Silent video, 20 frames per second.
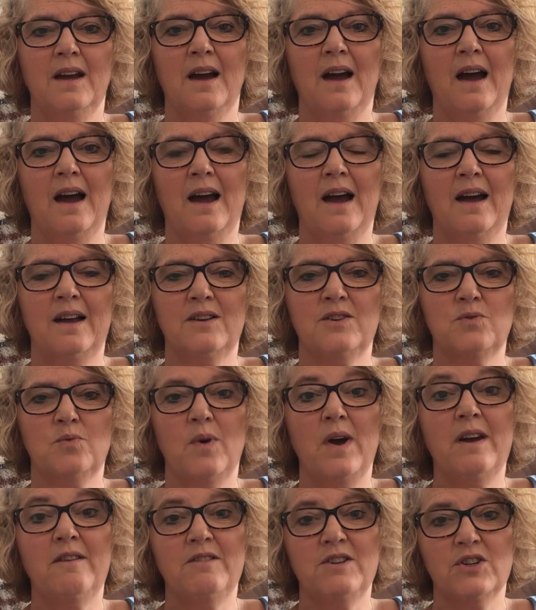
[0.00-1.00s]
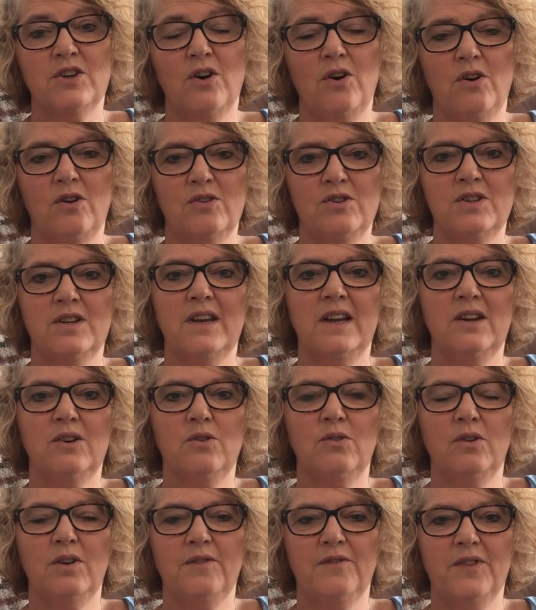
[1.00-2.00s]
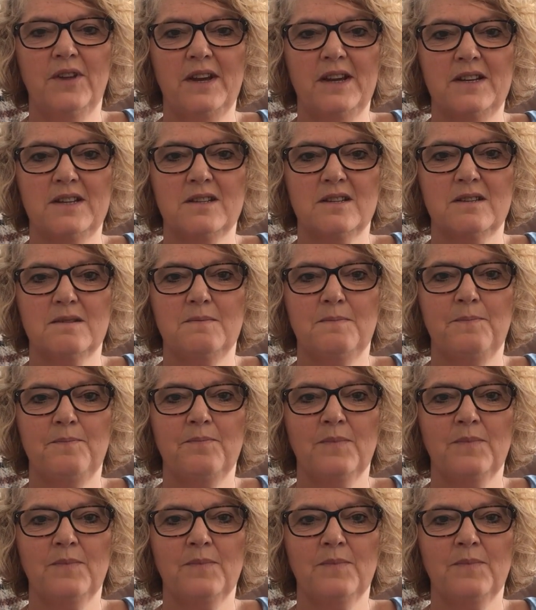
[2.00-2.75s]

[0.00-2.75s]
and where is God in all of this.